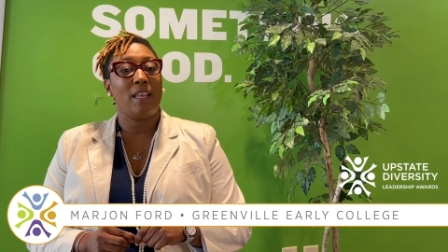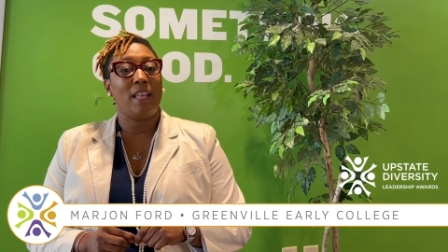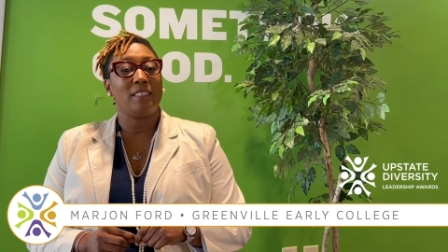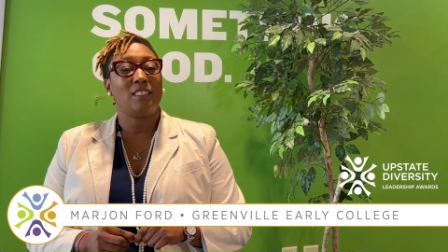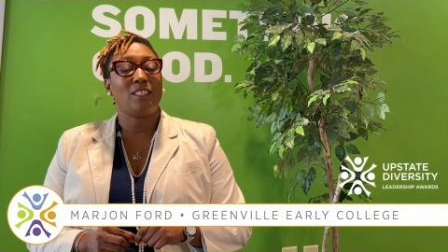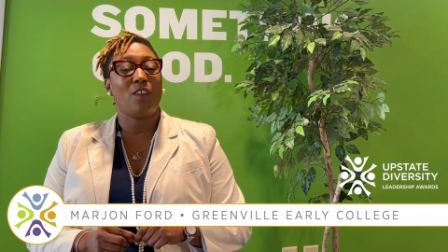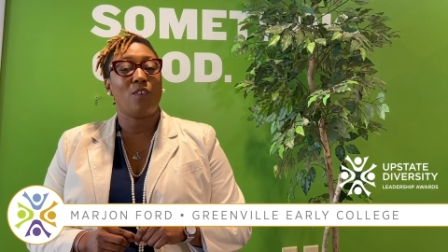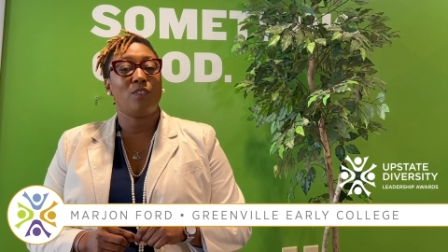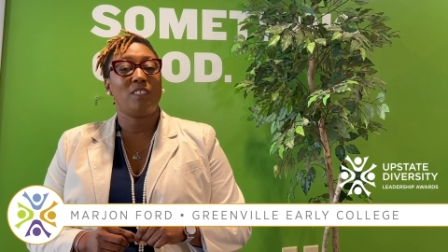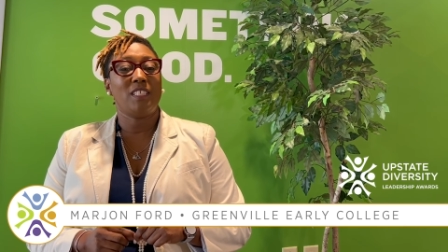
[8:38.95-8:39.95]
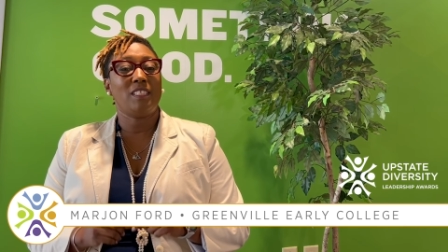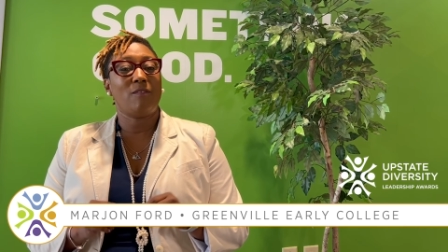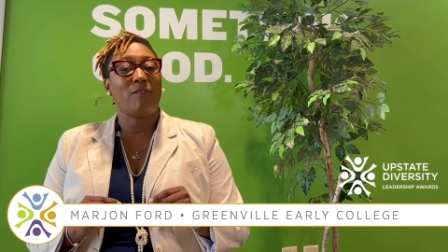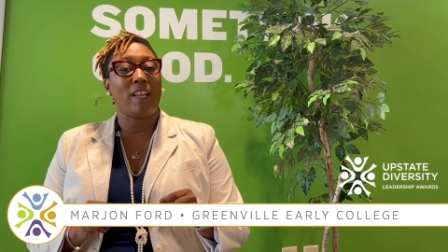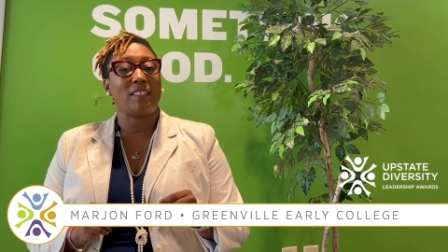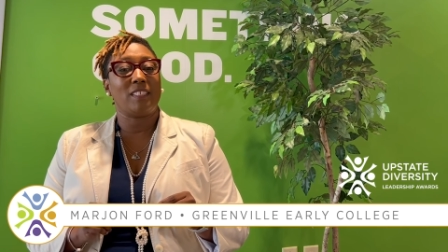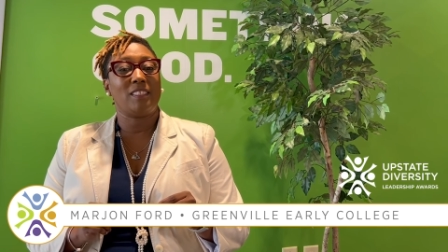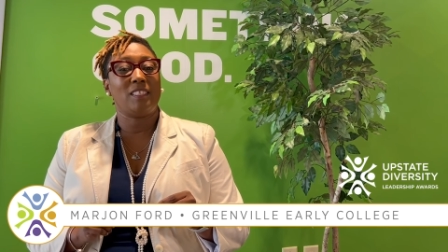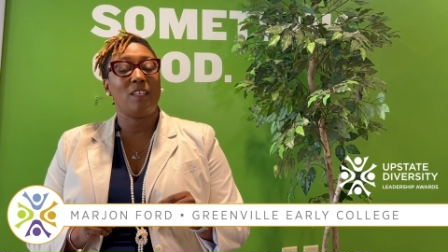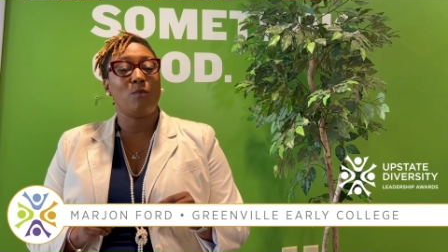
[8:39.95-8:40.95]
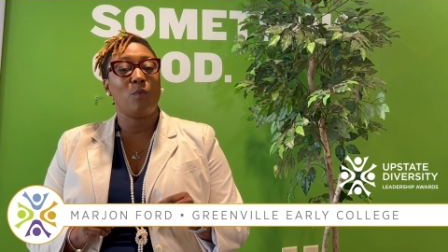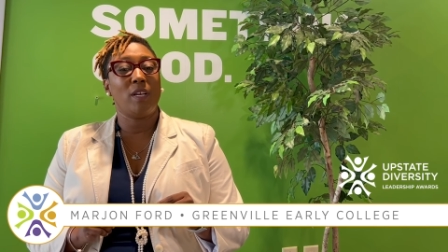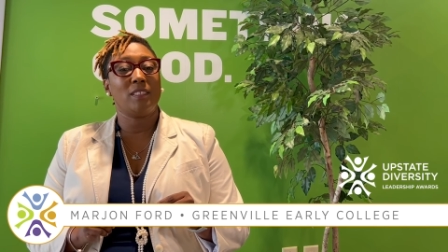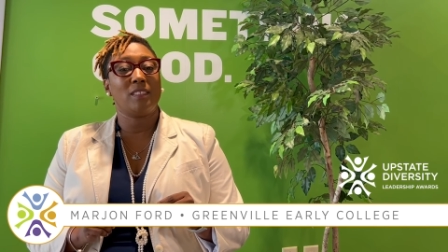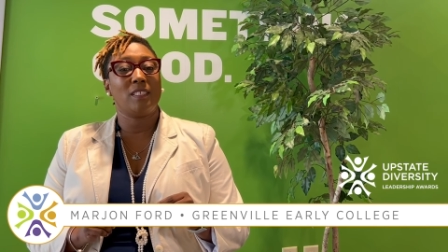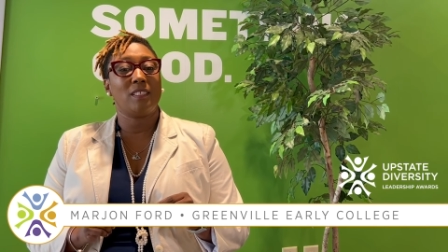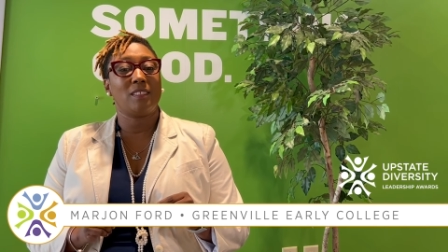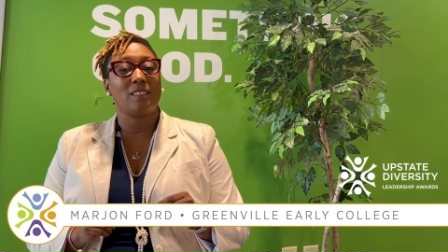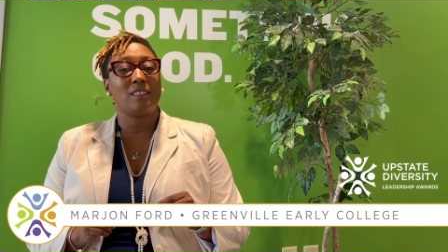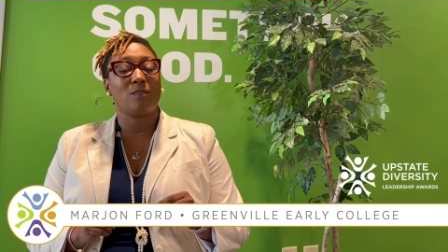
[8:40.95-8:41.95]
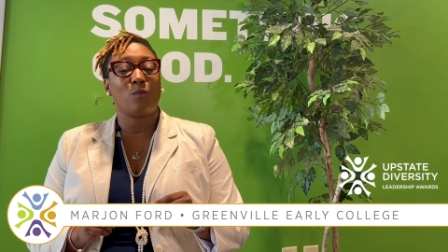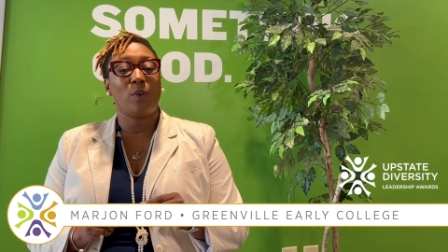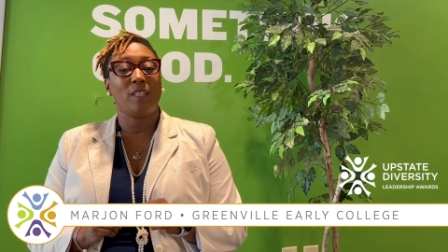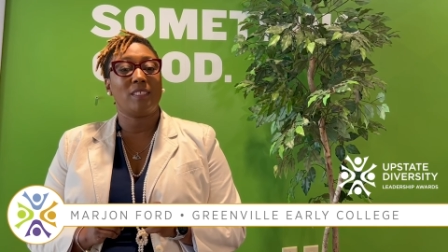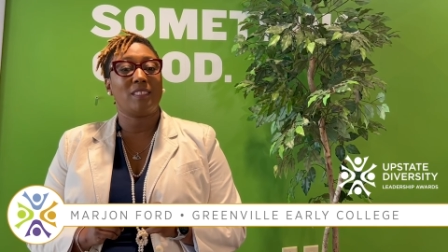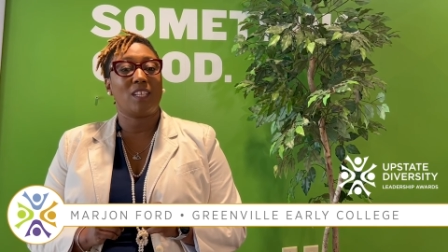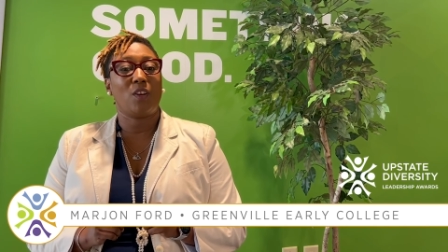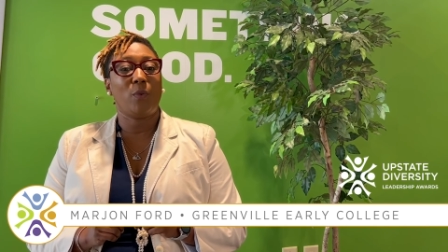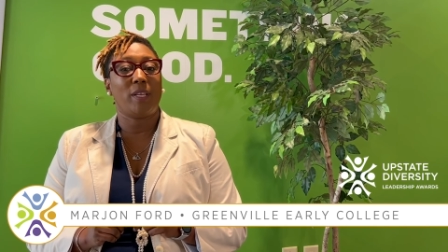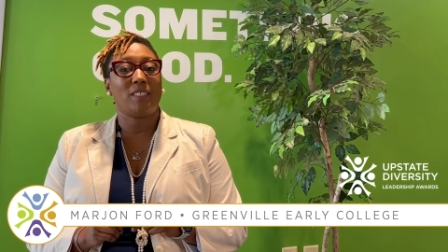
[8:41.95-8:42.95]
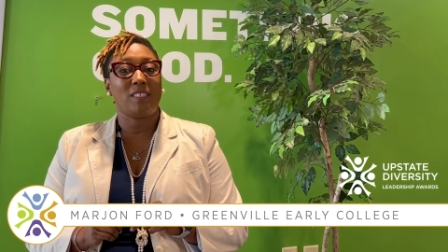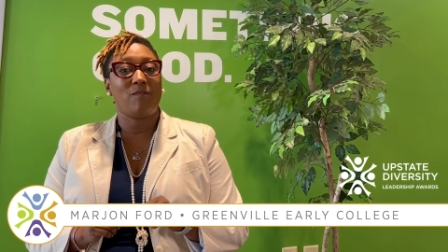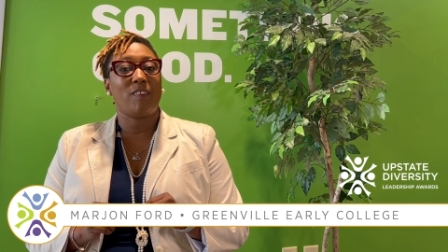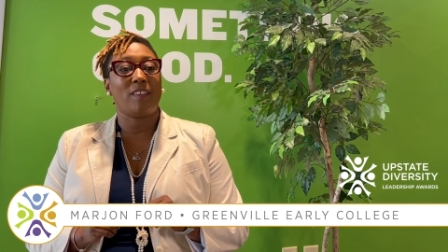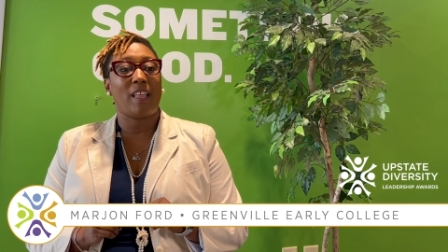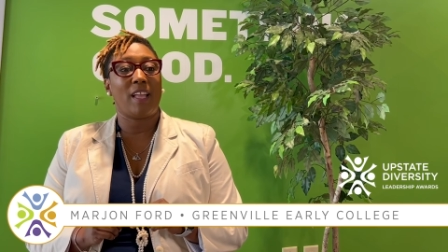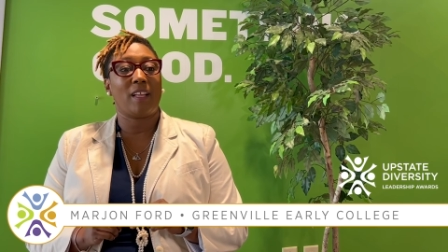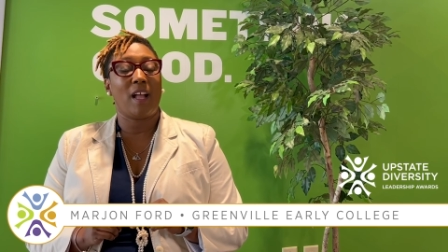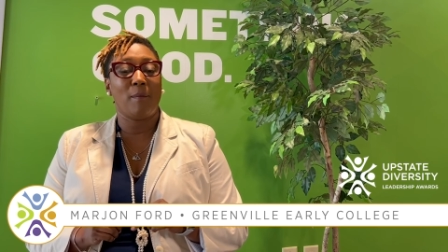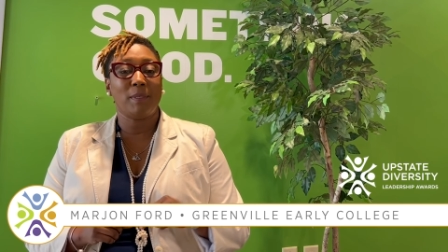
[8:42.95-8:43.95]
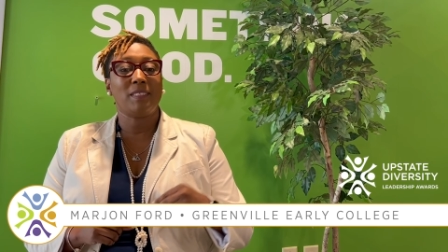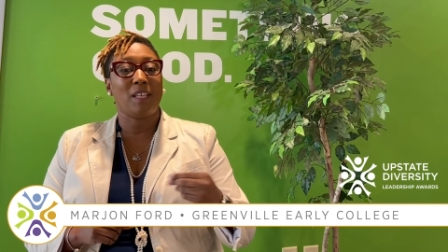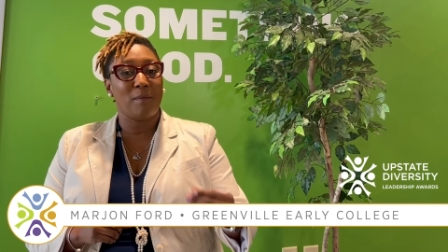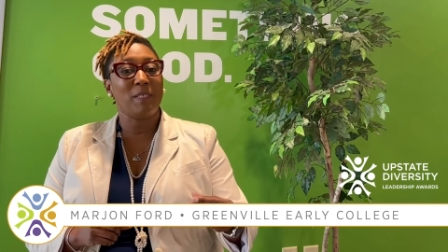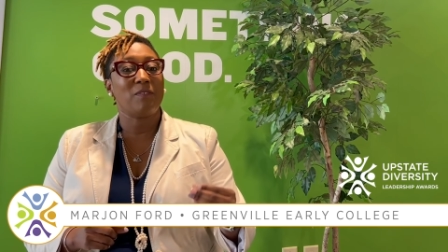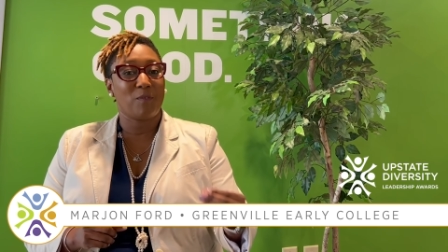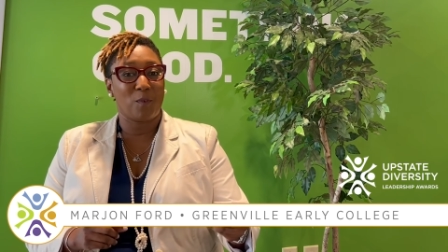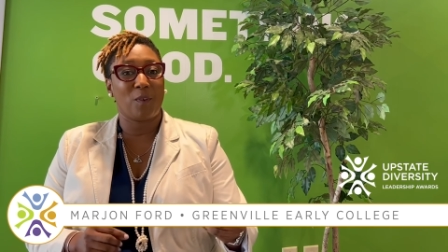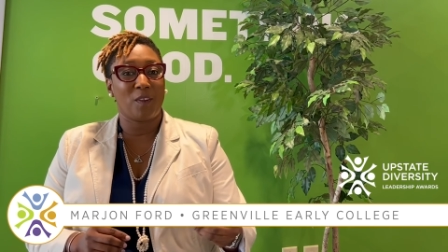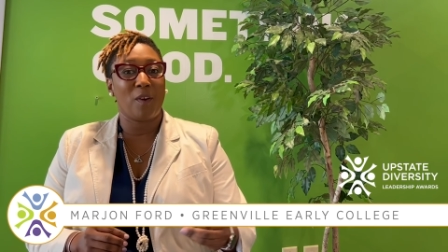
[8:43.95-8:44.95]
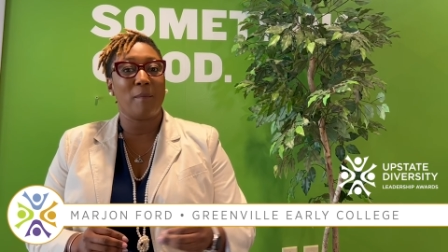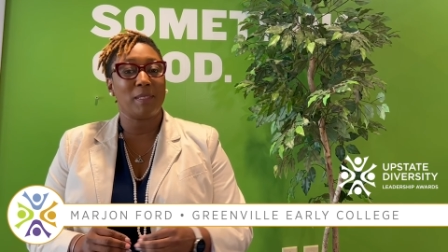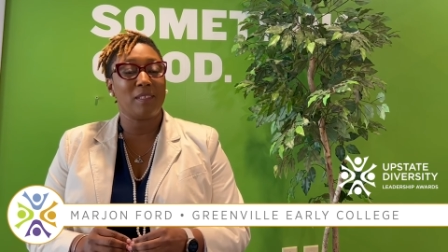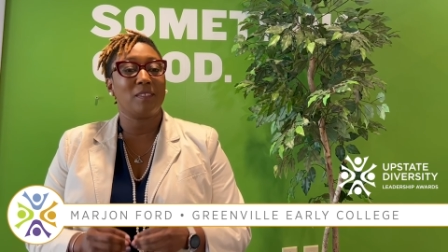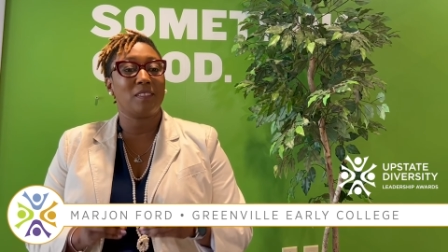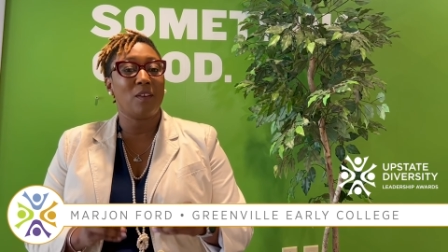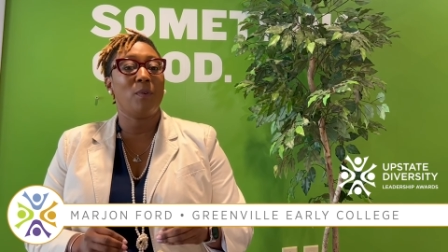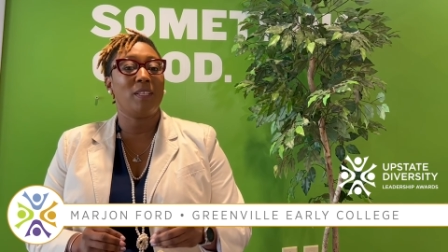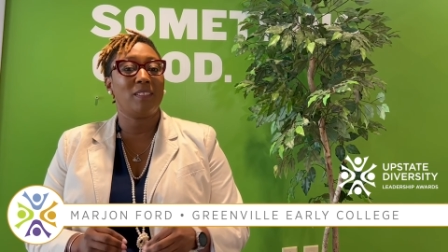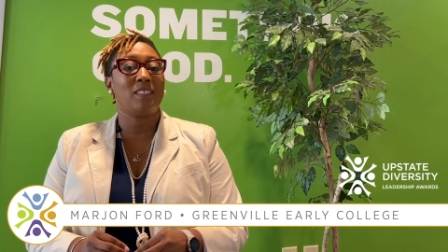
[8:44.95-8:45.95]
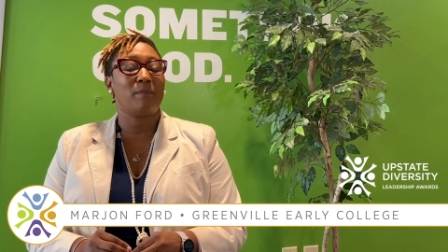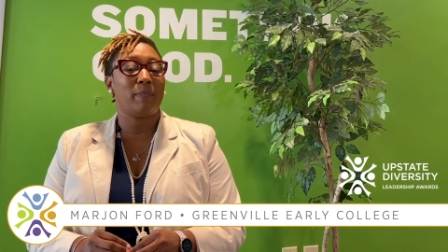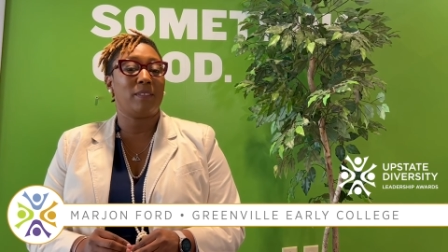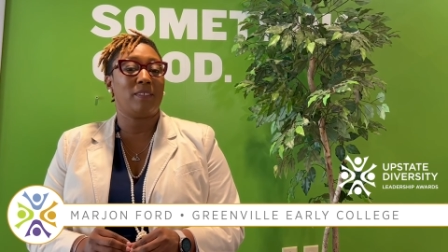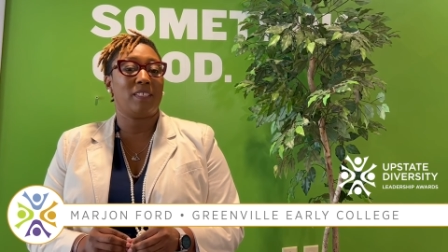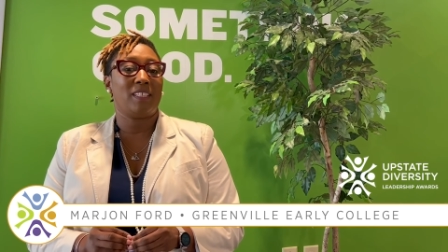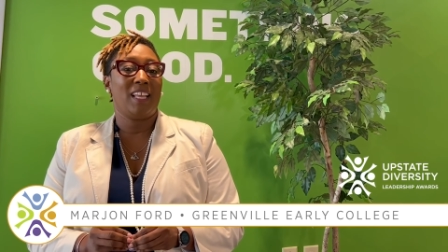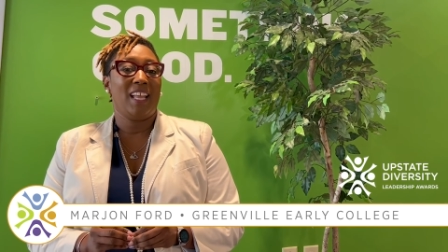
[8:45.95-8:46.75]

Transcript: And so, just the fact that she wasn't willing to quit, she felt like, I'm going to tell Miss Ford or I'm going to tell someone in this building